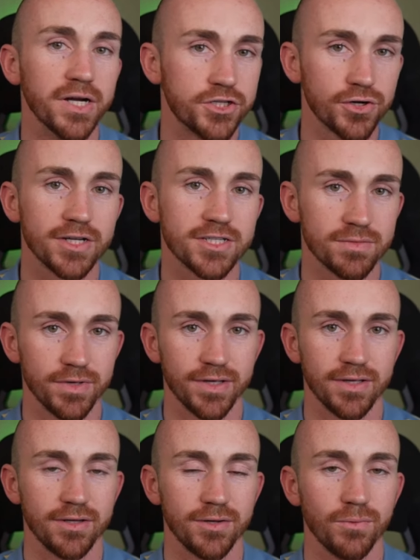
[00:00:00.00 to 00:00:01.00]
trust me,
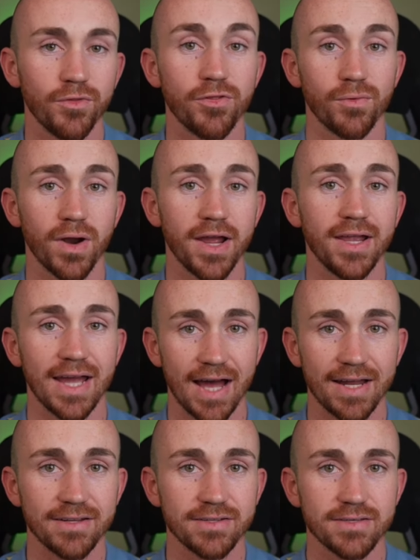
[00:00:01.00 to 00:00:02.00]
with the right
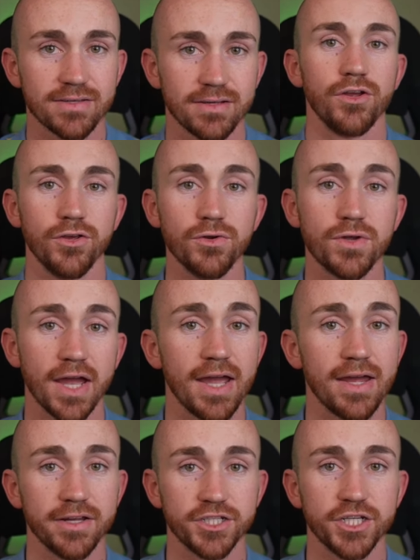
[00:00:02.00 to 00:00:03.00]
guidance, you can
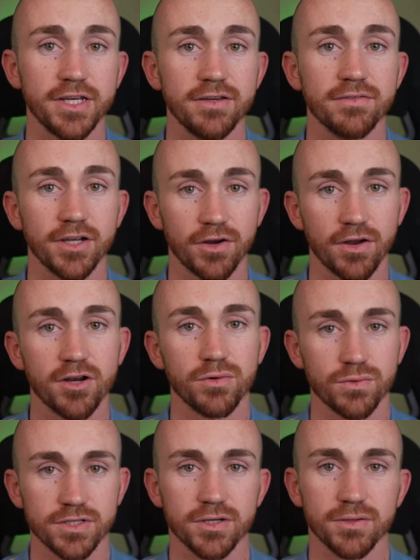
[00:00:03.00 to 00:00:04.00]
achieve incredible
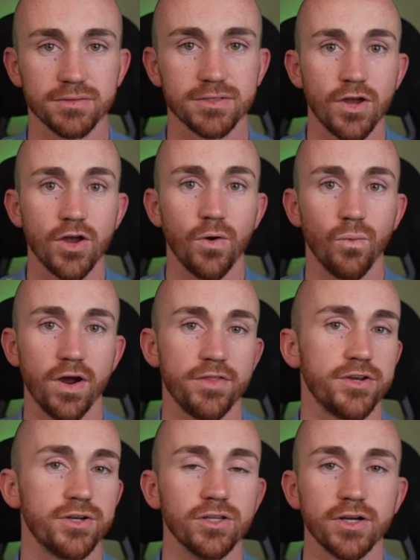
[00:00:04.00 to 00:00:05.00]
results. Whether
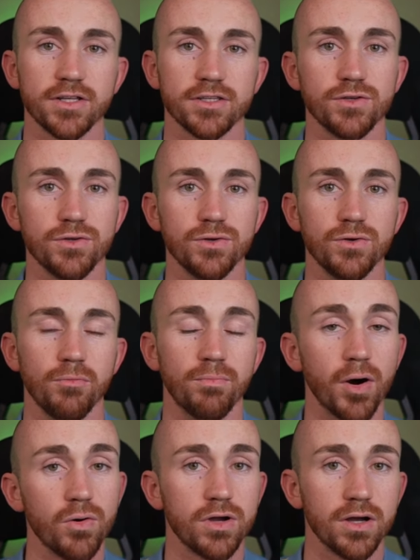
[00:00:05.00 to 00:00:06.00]
you're looking to
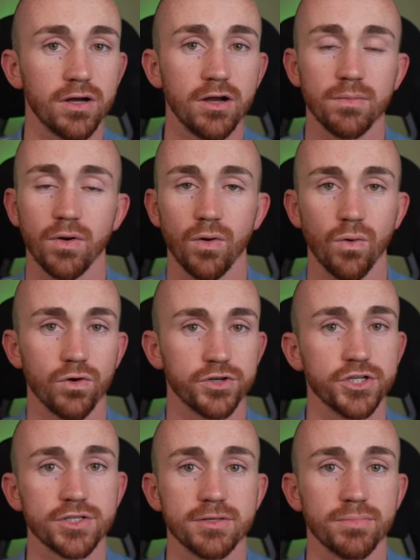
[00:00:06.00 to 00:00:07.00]
bulk up or
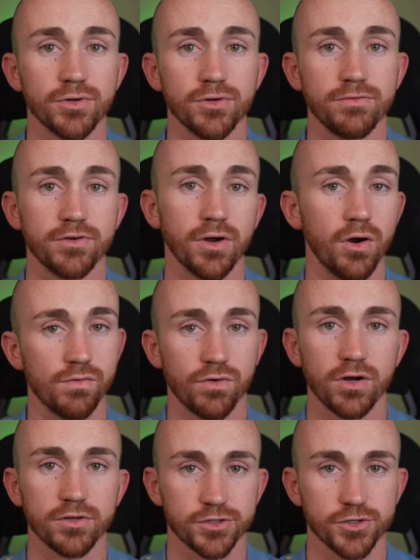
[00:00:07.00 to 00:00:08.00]
just improve your overall
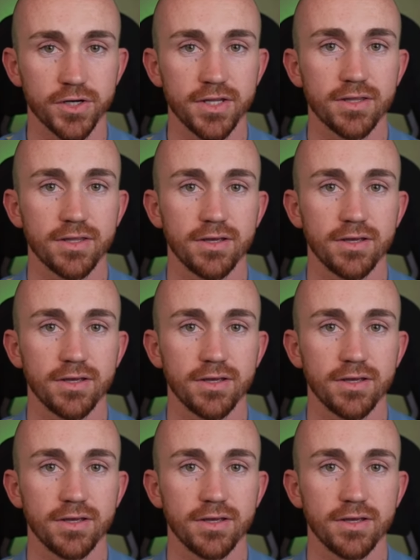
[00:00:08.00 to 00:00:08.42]
strength,